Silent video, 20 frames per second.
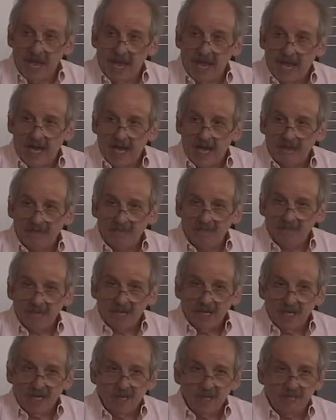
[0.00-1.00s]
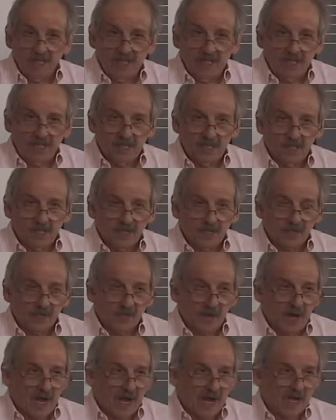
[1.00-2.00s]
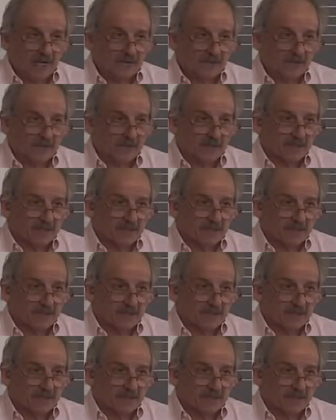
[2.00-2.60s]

and immediately attracts